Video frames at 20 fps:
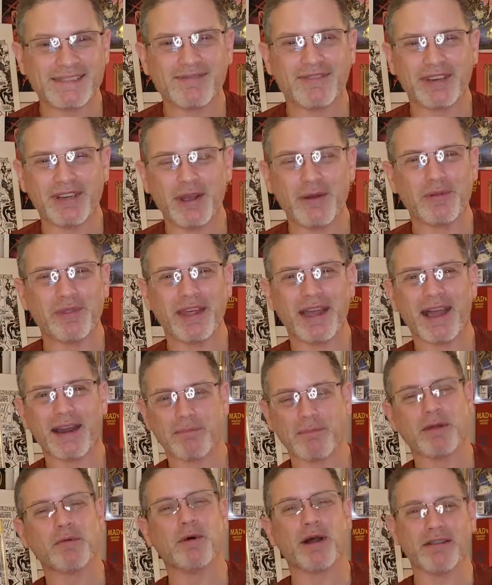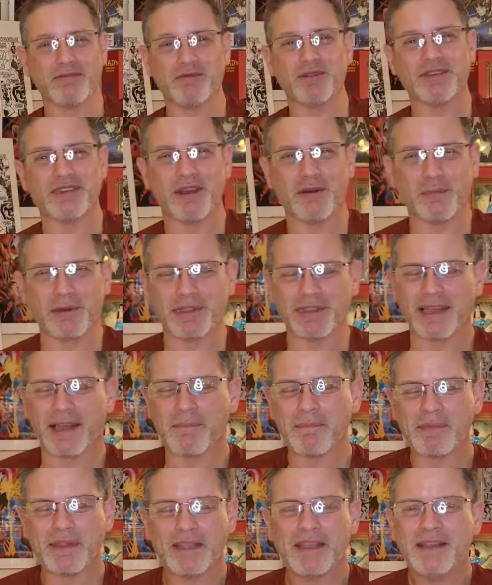We know that. My wife would tell me that.
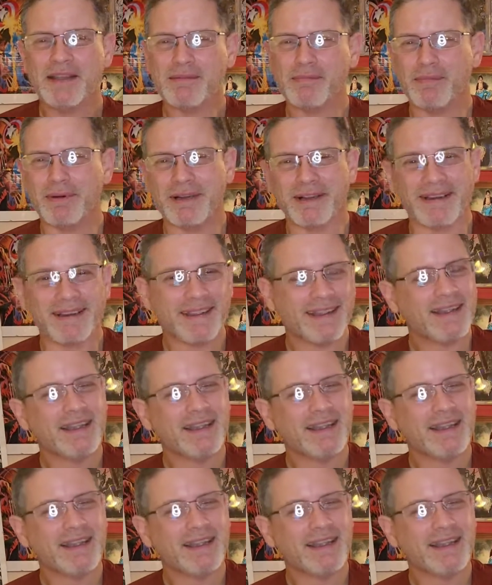But